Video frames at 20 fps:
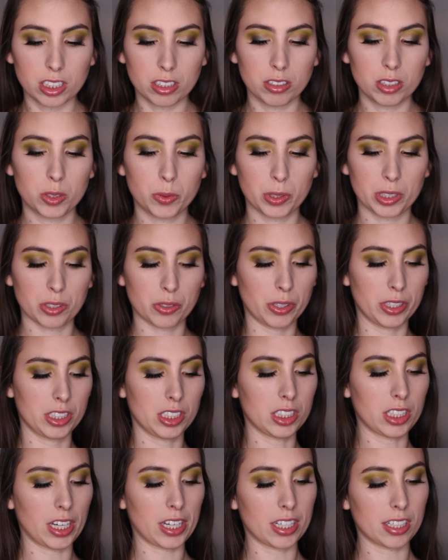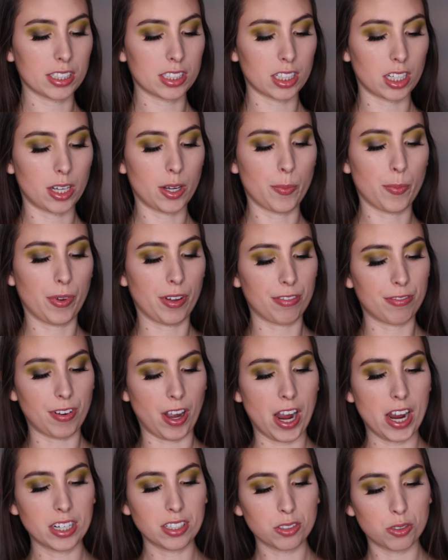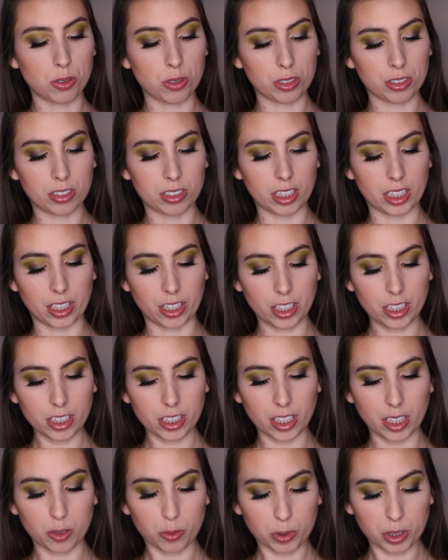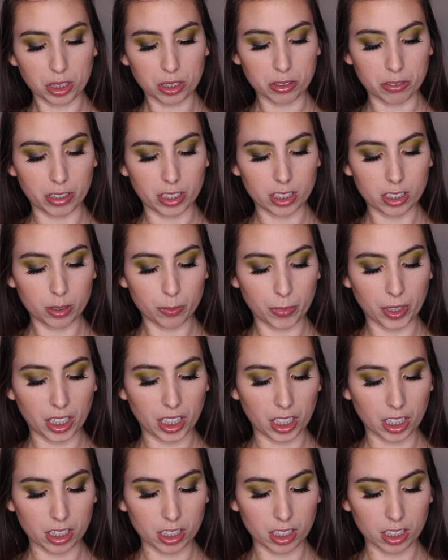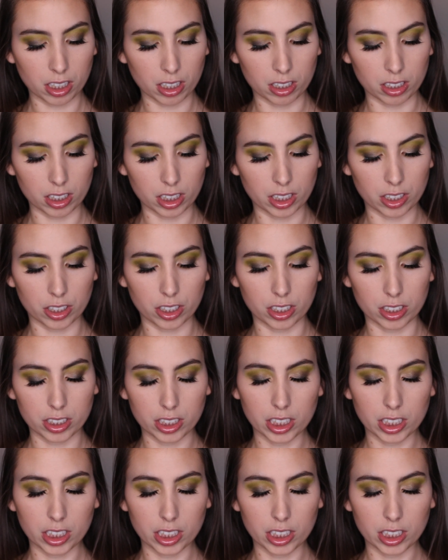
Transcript: do is we are going to take some fine gold glitter and we are going to make glitter